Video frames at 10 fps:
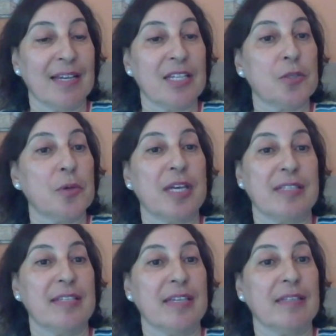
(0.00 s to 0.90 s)
So
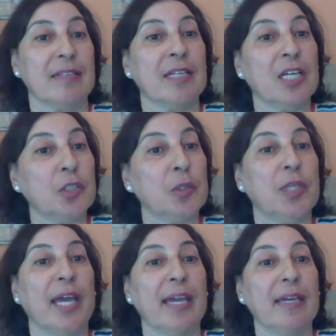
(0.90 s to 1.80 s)
that's it.
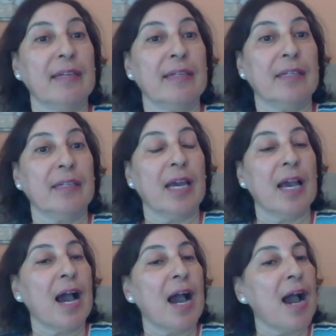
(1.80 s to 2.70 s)
Today,
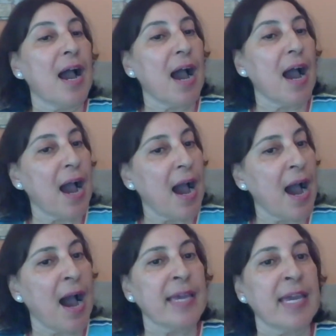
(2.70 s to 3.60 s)

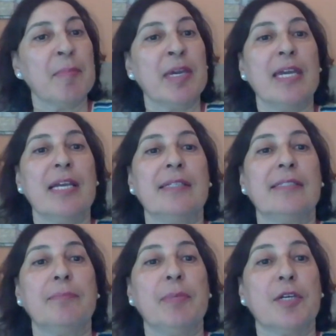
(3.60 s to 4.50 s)
I am
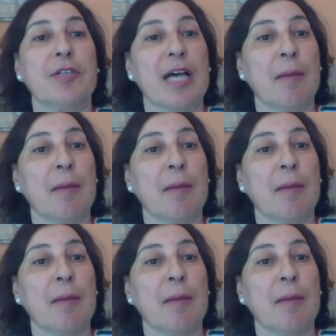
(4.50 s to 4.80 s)
healed because